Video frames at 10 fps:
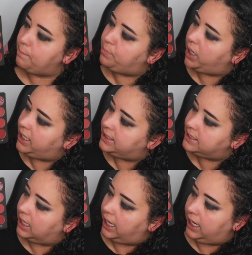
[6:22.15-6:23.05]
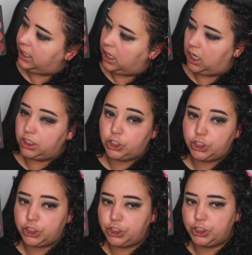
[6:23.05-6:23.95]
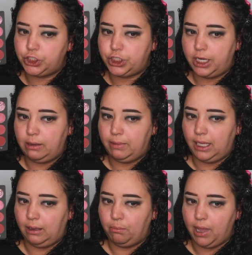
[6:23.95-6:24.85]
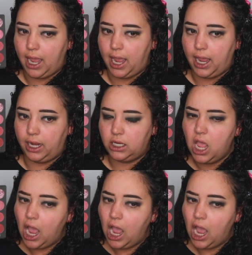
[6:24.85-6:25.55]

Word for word: but it's like a shimmy matte.